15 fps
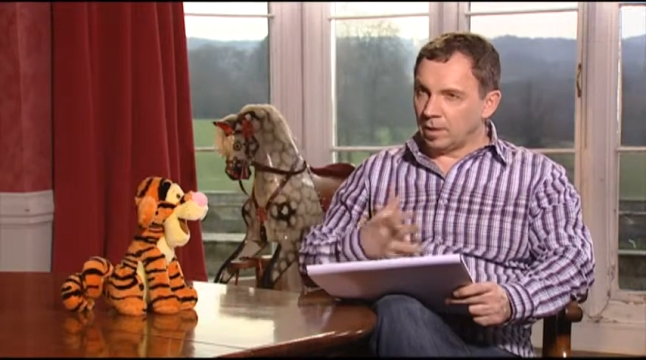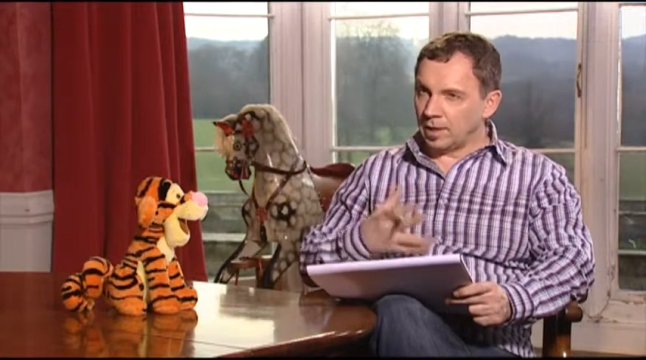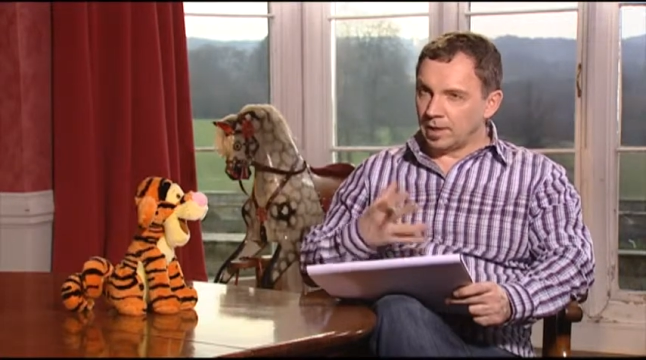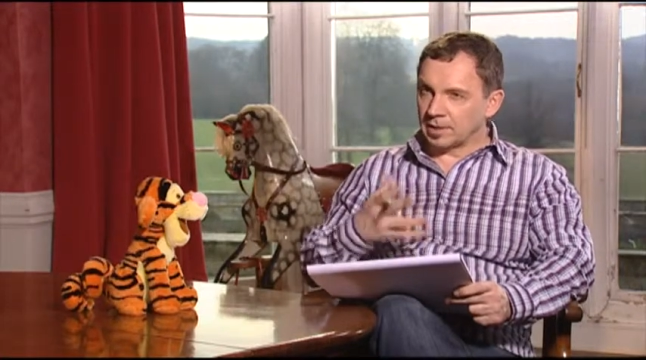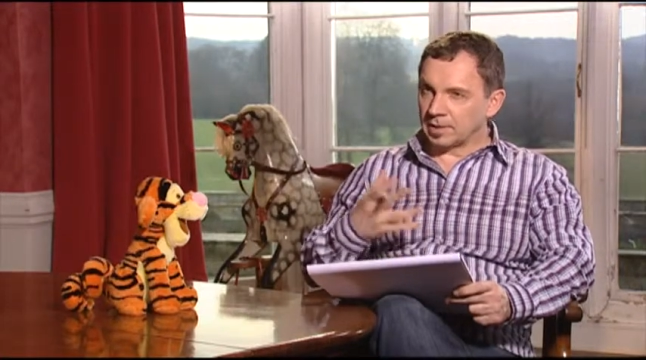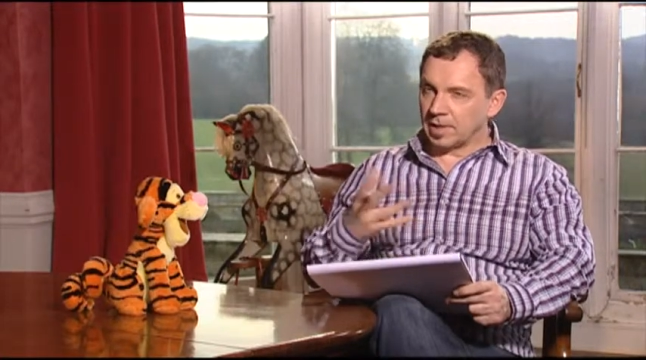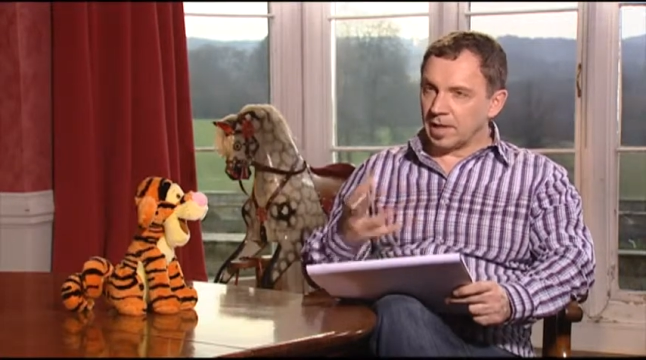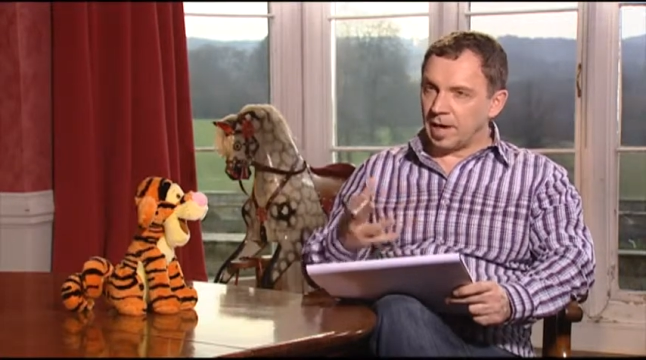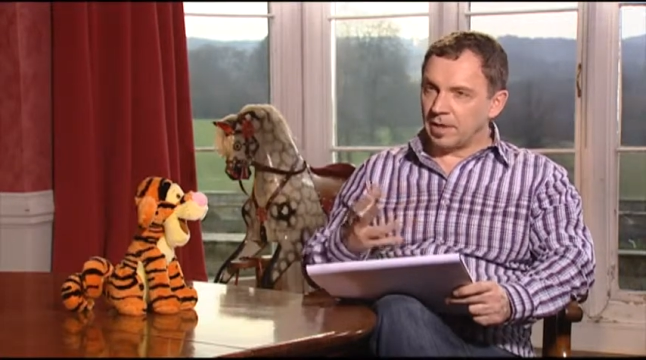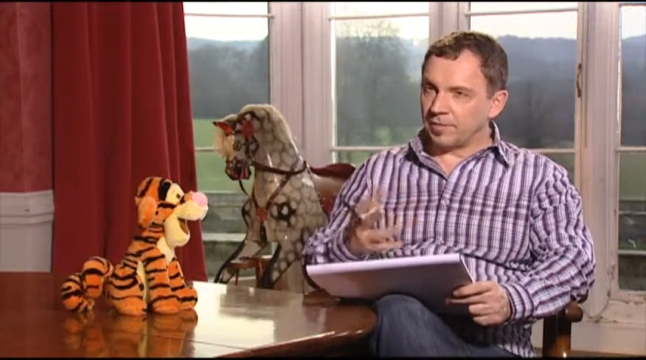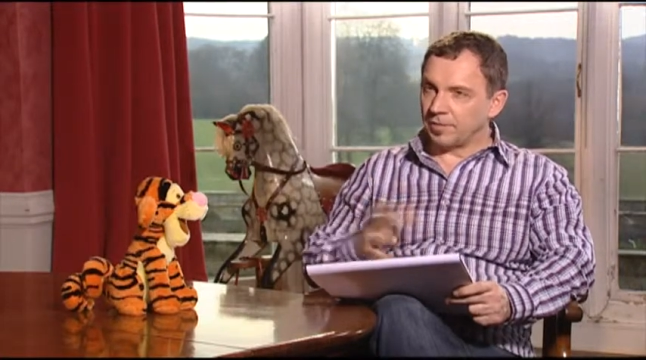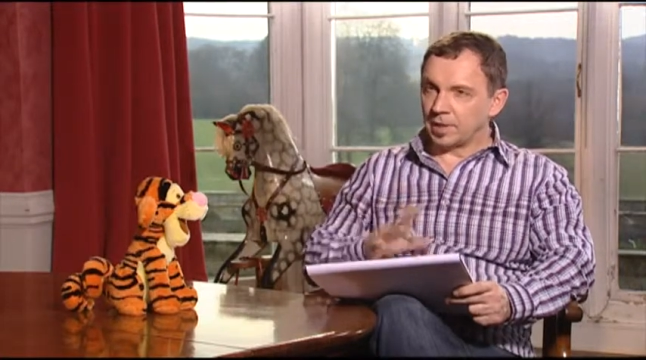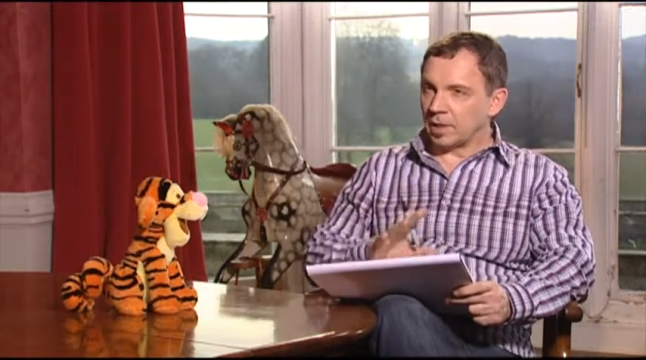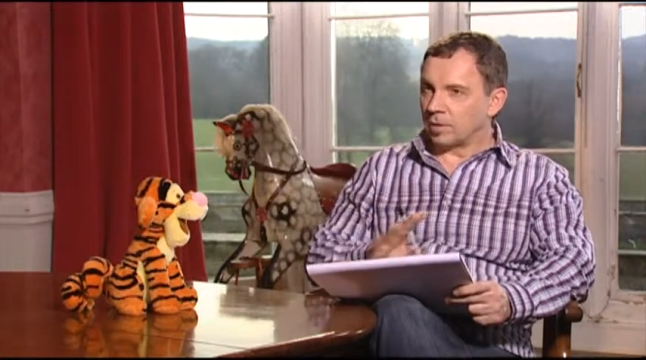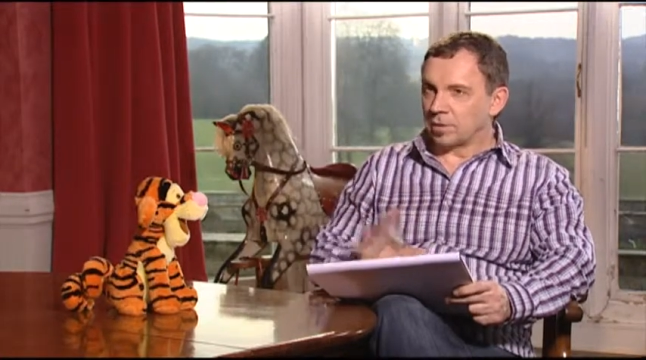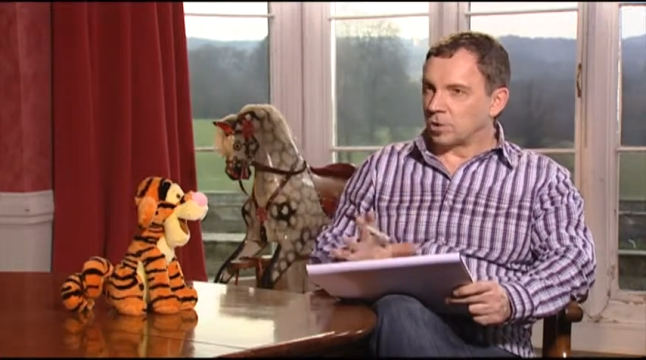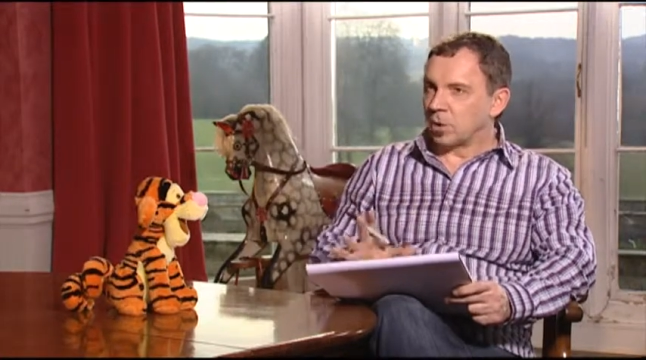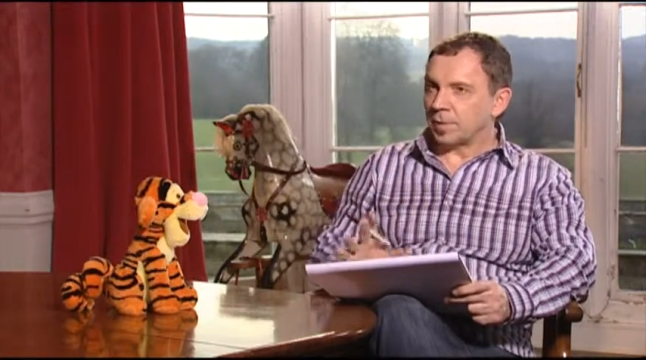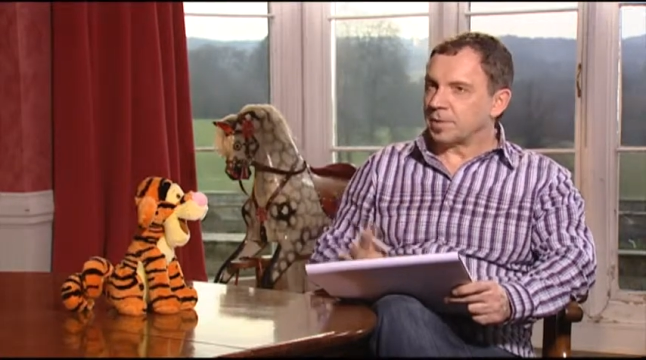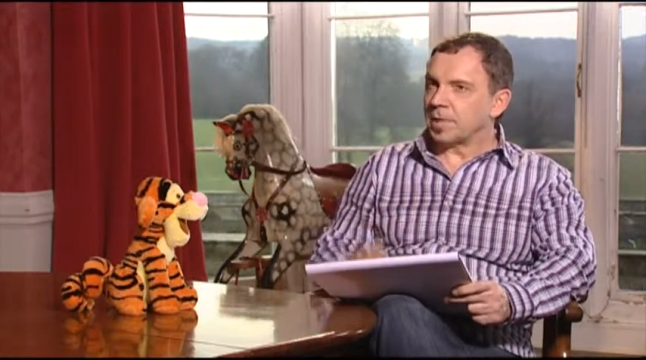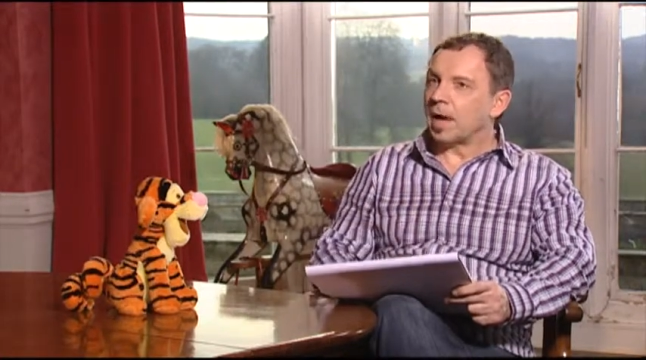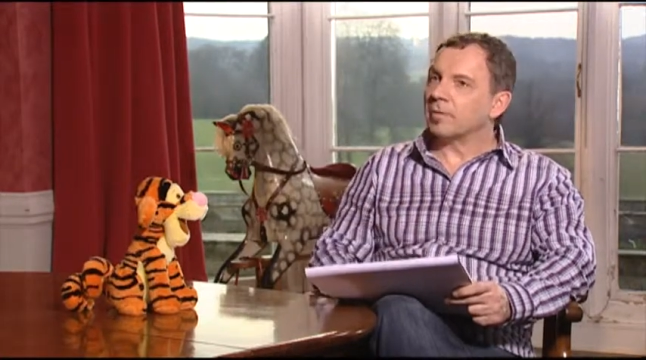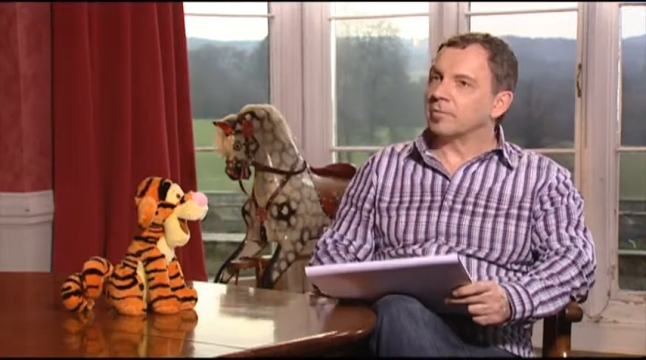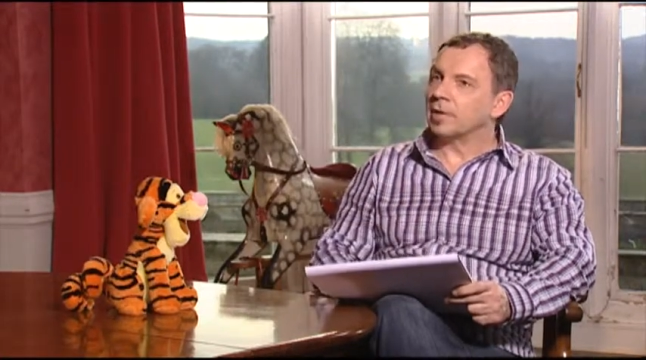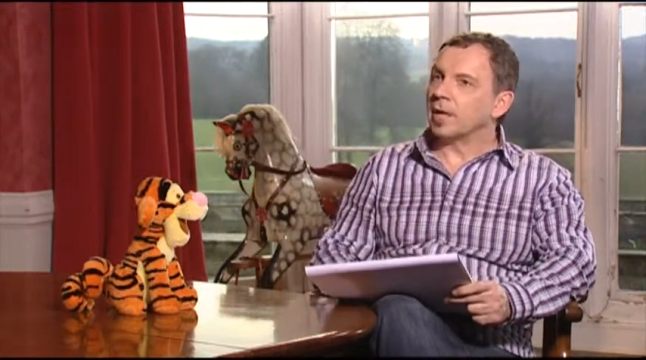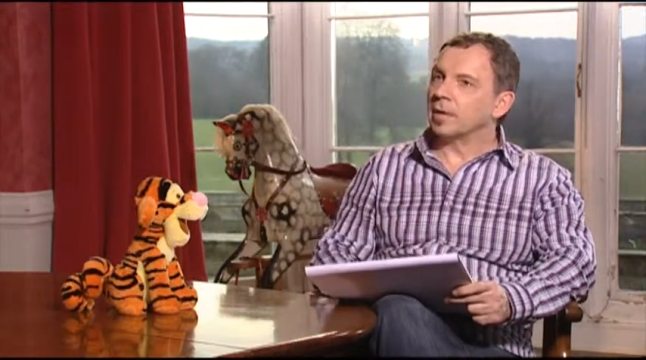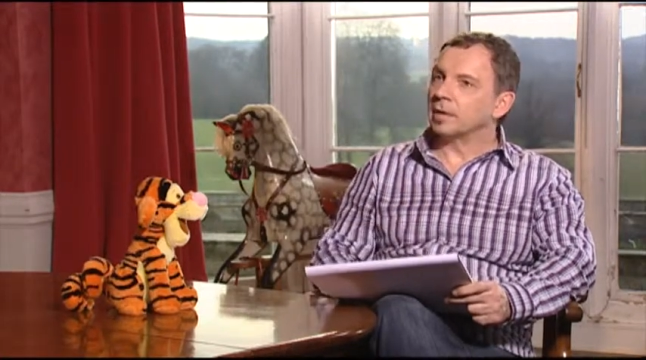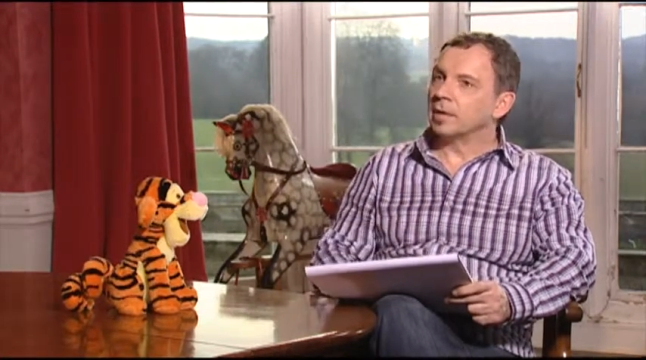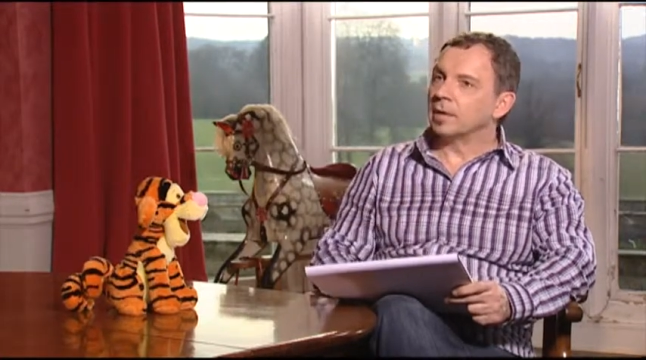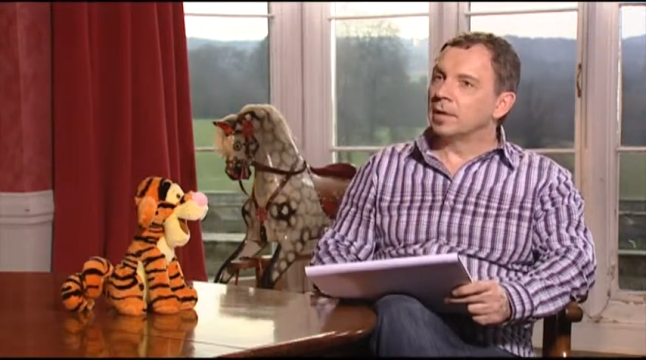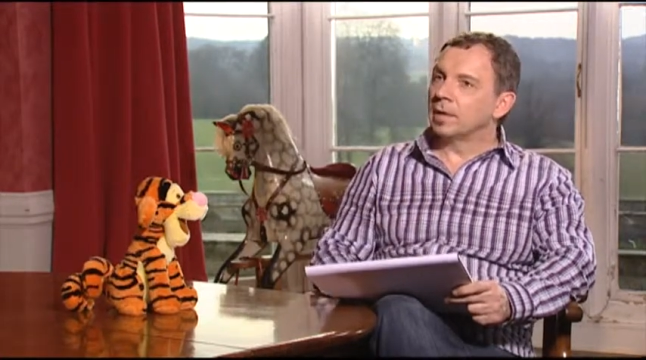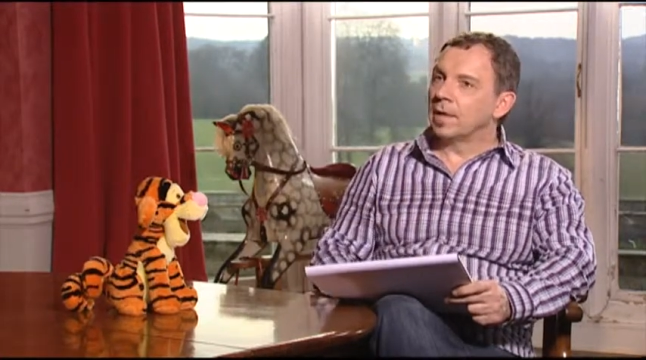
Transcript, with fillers: has life, then our job is half done.